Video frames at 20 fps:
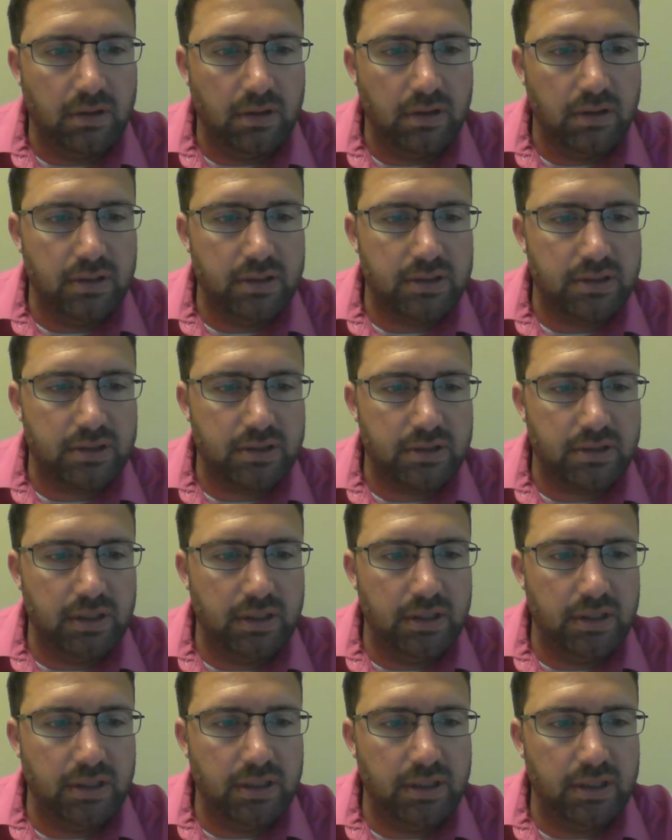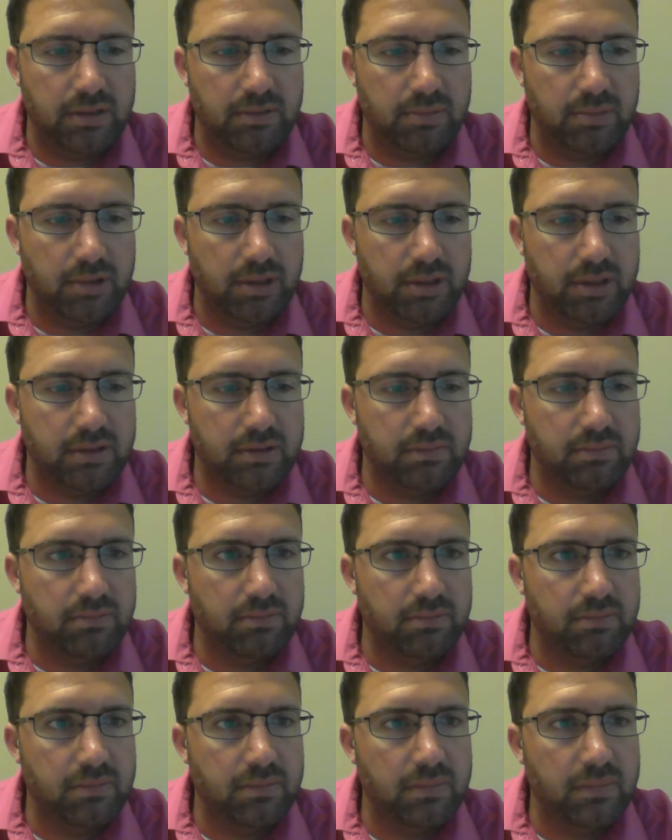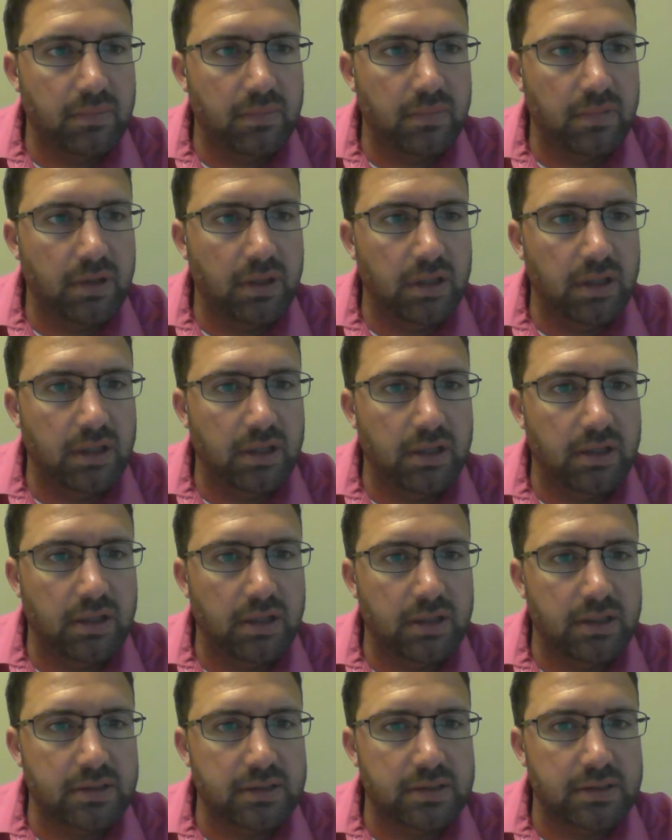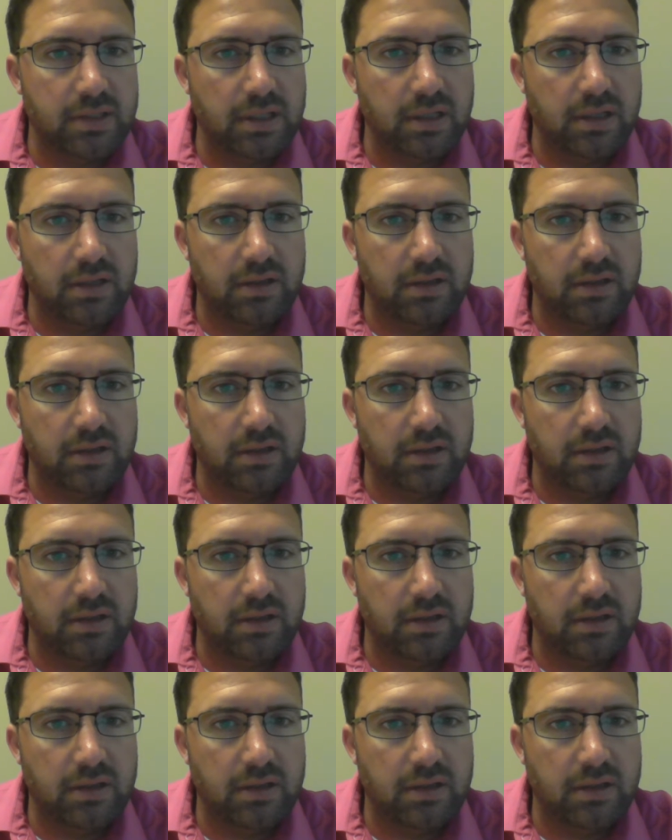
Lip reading: screener here, but it does